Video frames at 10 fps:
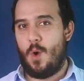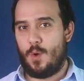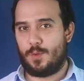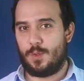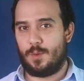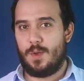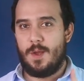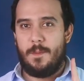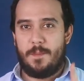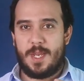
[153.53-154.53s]
Also,
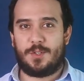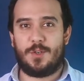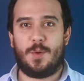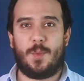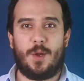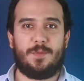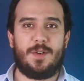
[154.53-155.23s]
make sure your product